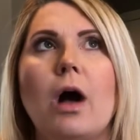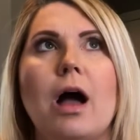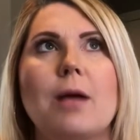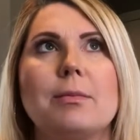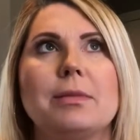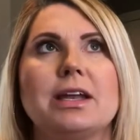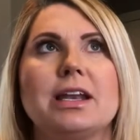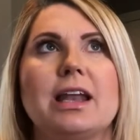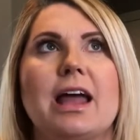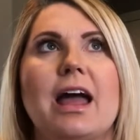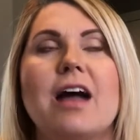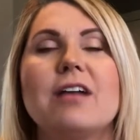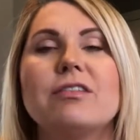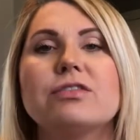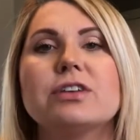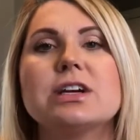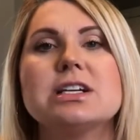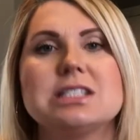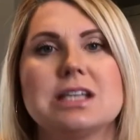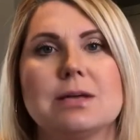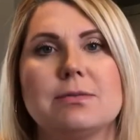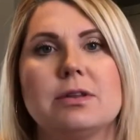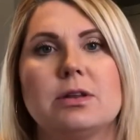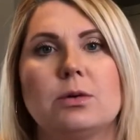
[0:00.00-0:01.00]
every
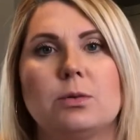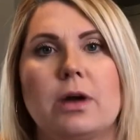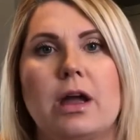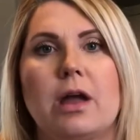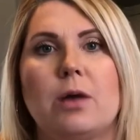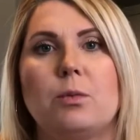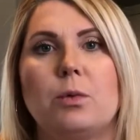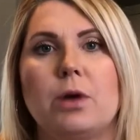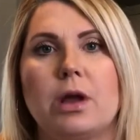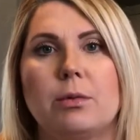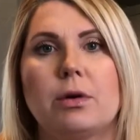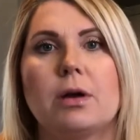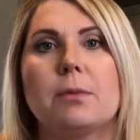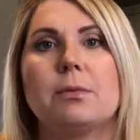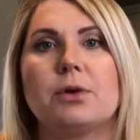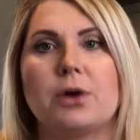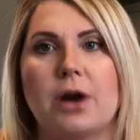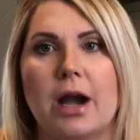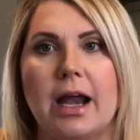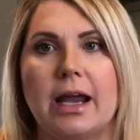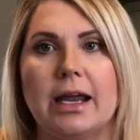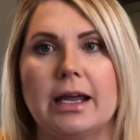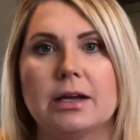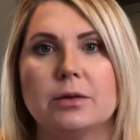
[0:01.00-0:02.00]
step of the way. We were
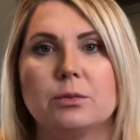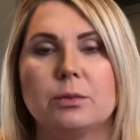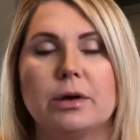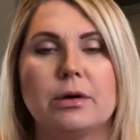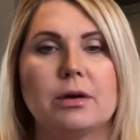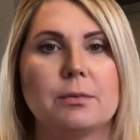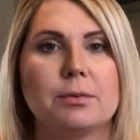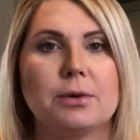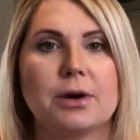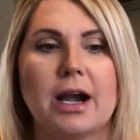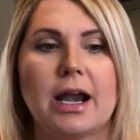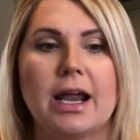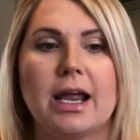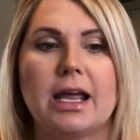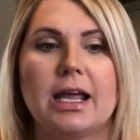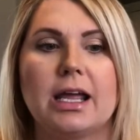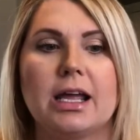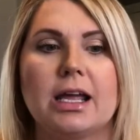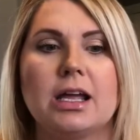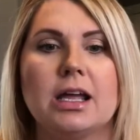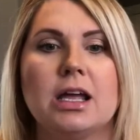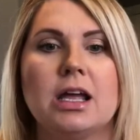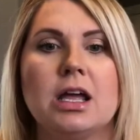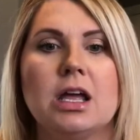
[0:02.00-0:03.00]

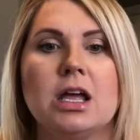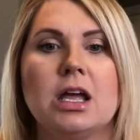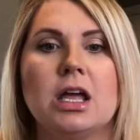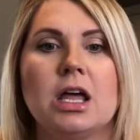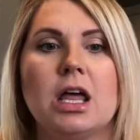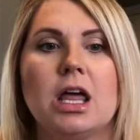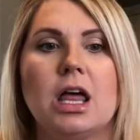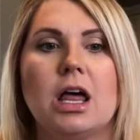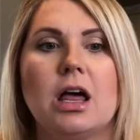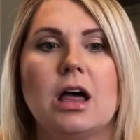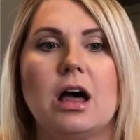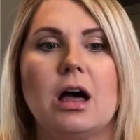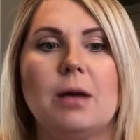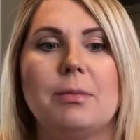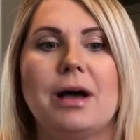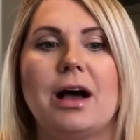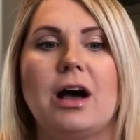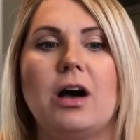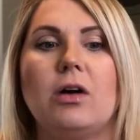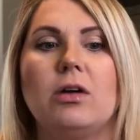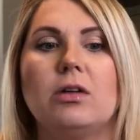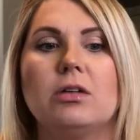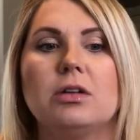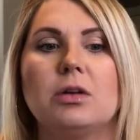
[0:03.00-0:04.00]
praying
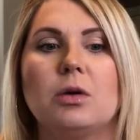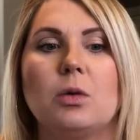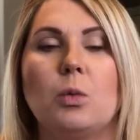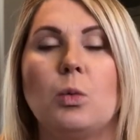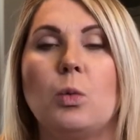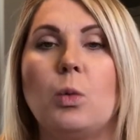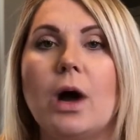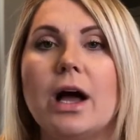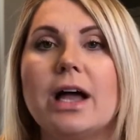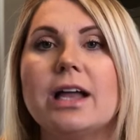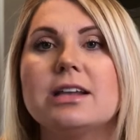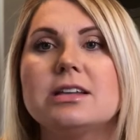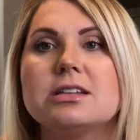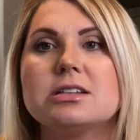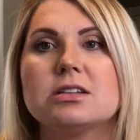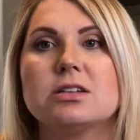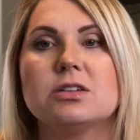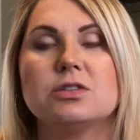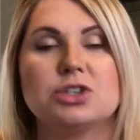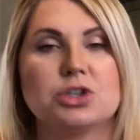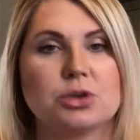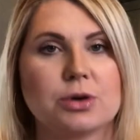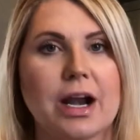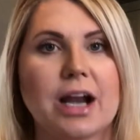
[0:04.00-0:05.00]
about what
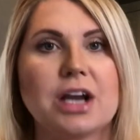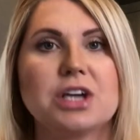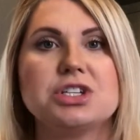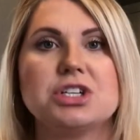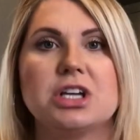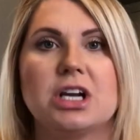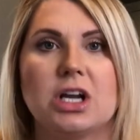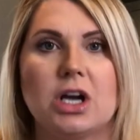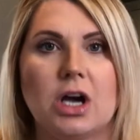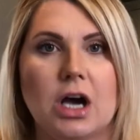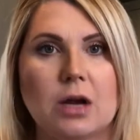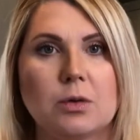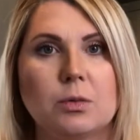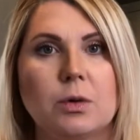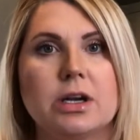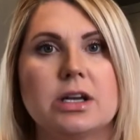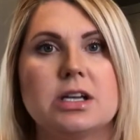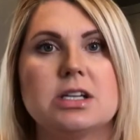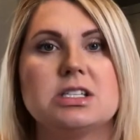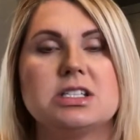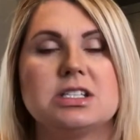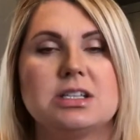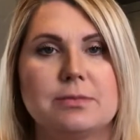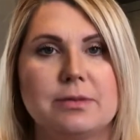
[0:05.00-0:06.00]
direction God wanted
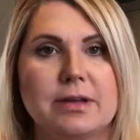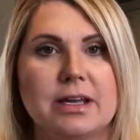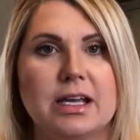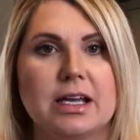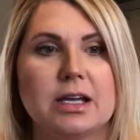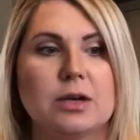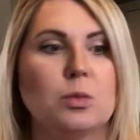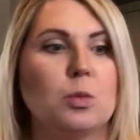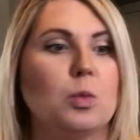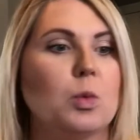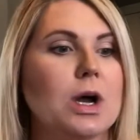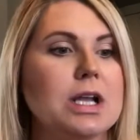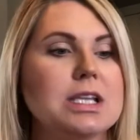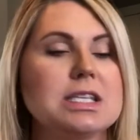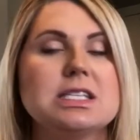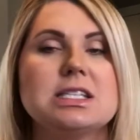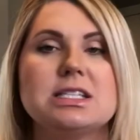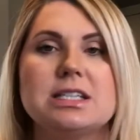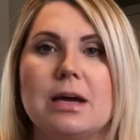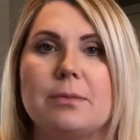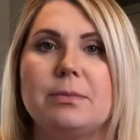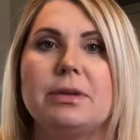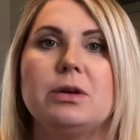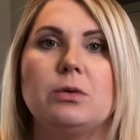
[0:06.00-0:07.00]
us to be in, what
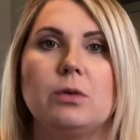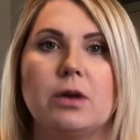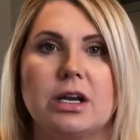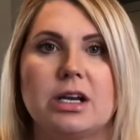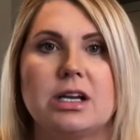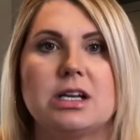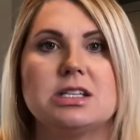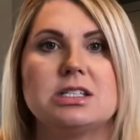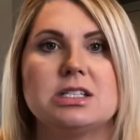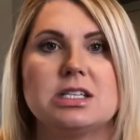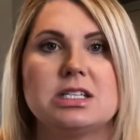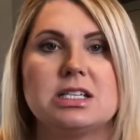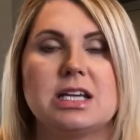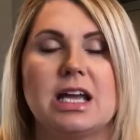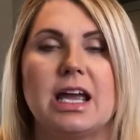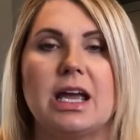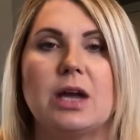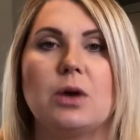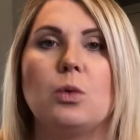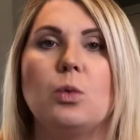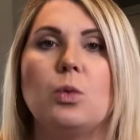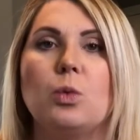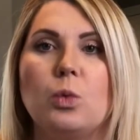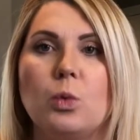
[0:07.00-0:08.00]
step He wanted us to take,
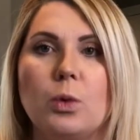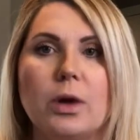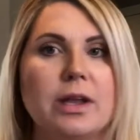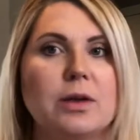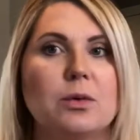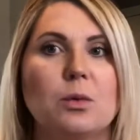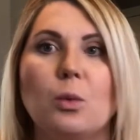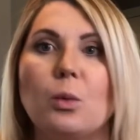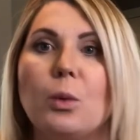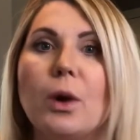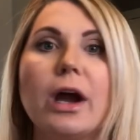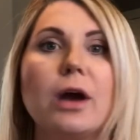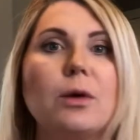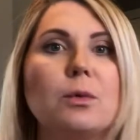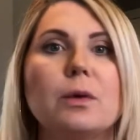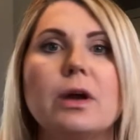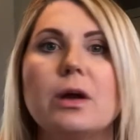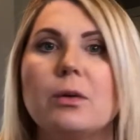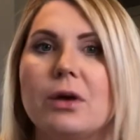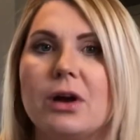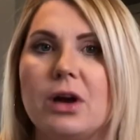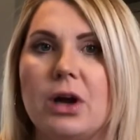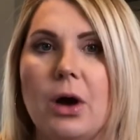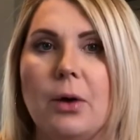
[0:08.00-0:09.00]
where we
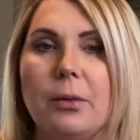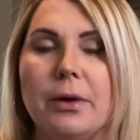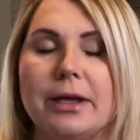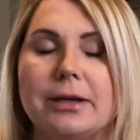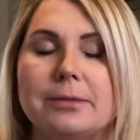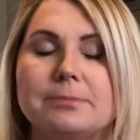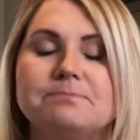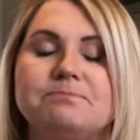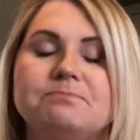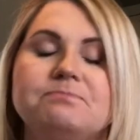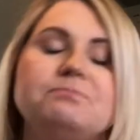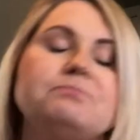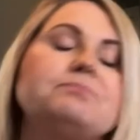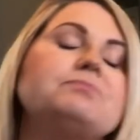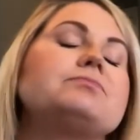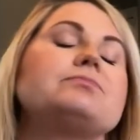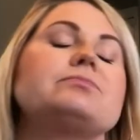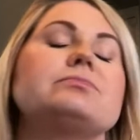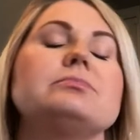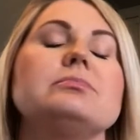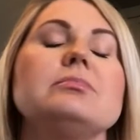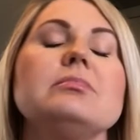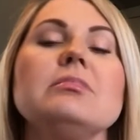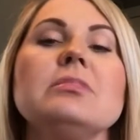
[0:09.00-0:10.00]
were going.
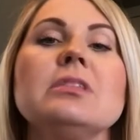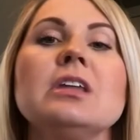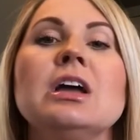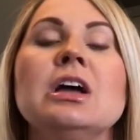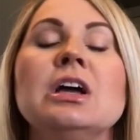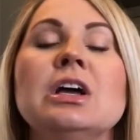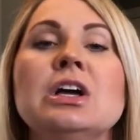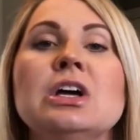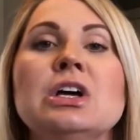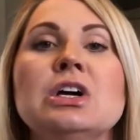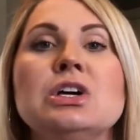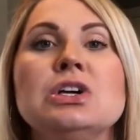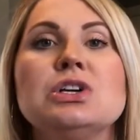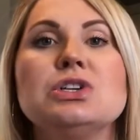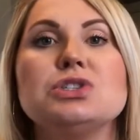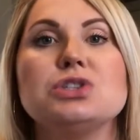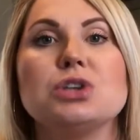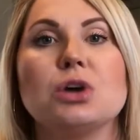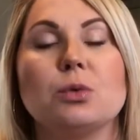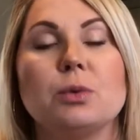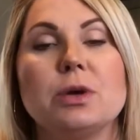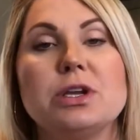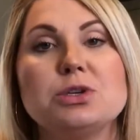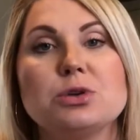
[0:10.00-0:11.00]

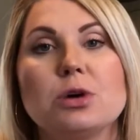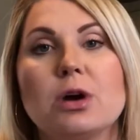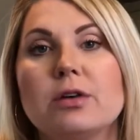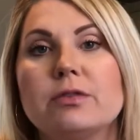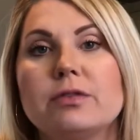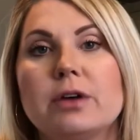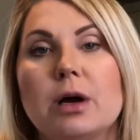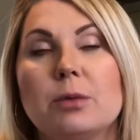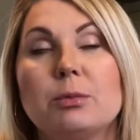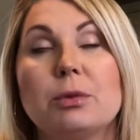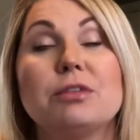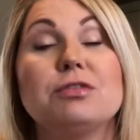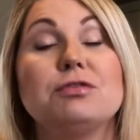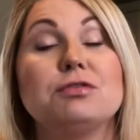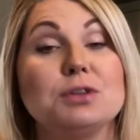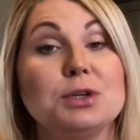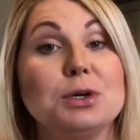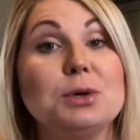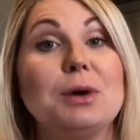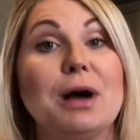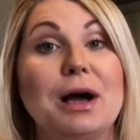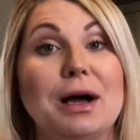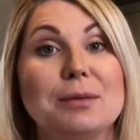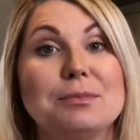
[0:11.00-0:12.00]
So we
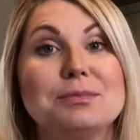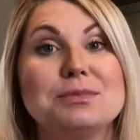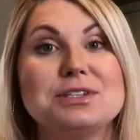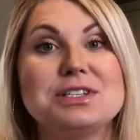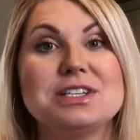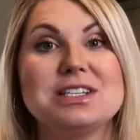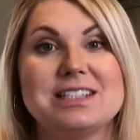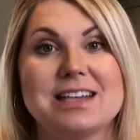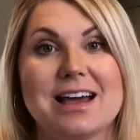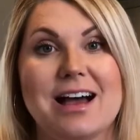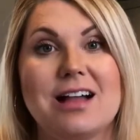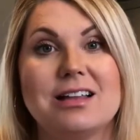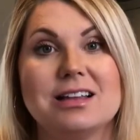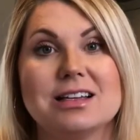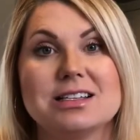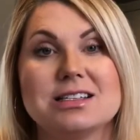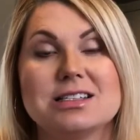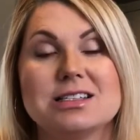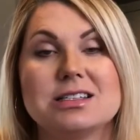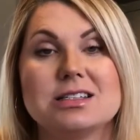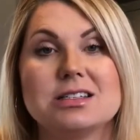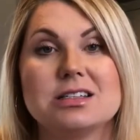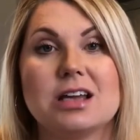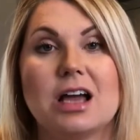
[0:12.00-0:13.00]
flew up to
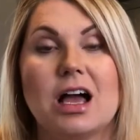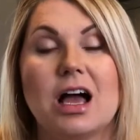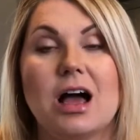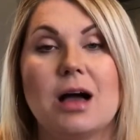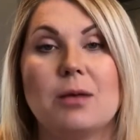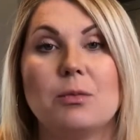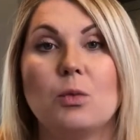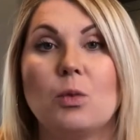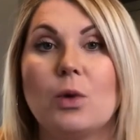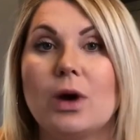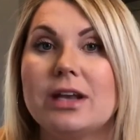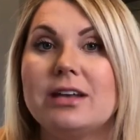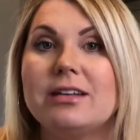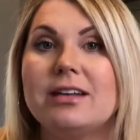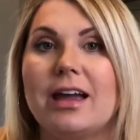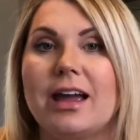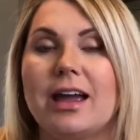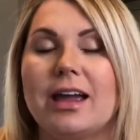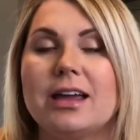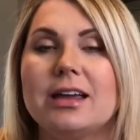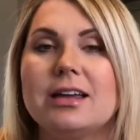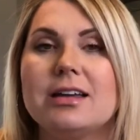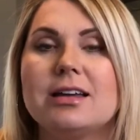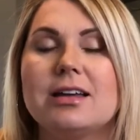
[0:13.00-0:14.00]
Dallas one
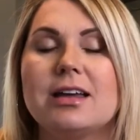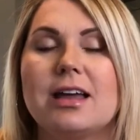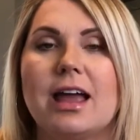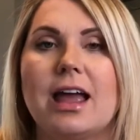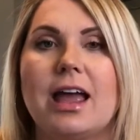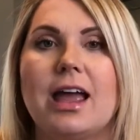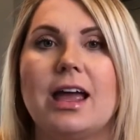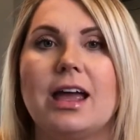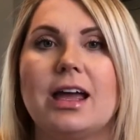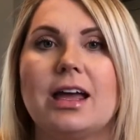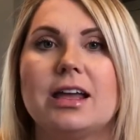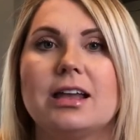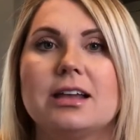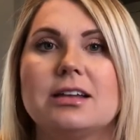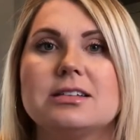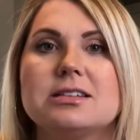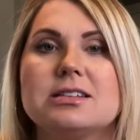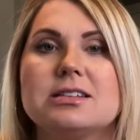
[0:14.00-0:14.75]
day, and